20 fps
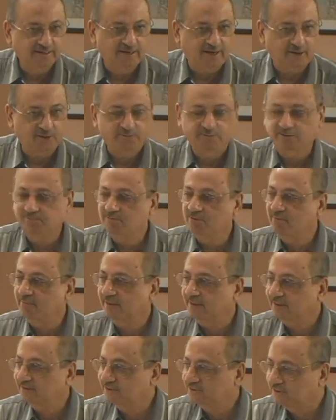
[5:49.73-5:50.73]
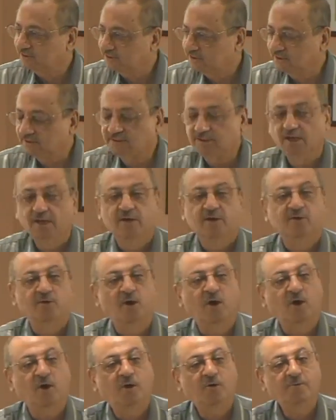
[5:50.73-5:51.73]
Are you with me, brothers and sisters?
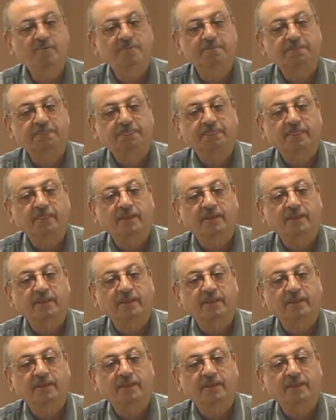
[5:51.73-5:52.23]
Now,